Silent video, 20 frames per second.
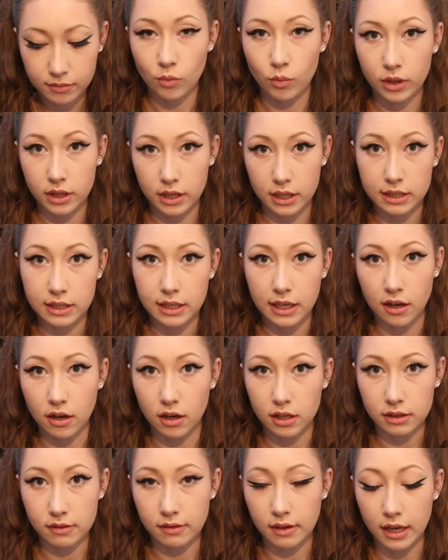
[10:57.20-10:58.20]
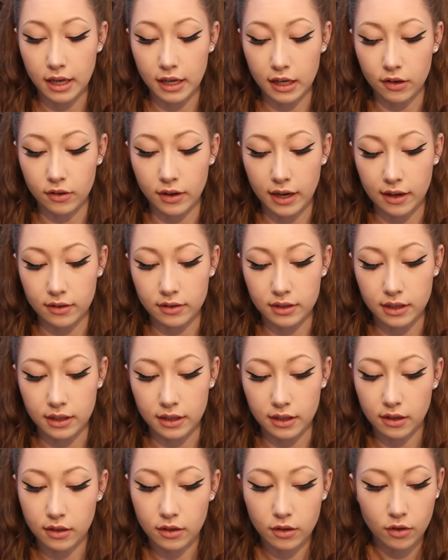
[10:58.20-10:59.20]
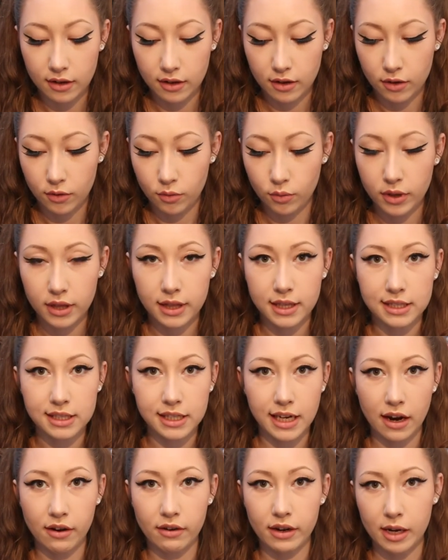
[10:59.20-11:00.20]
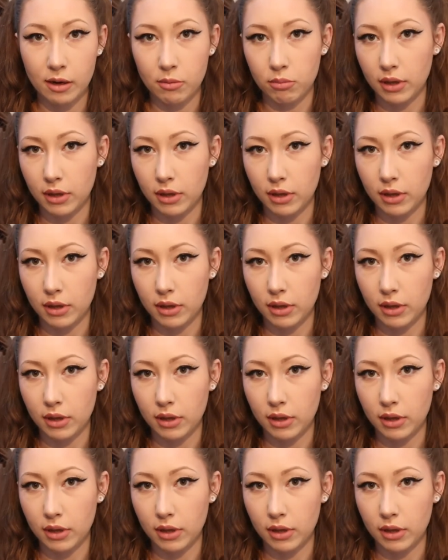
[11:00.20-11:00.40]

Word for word: with the seagulls flying around it, with the scary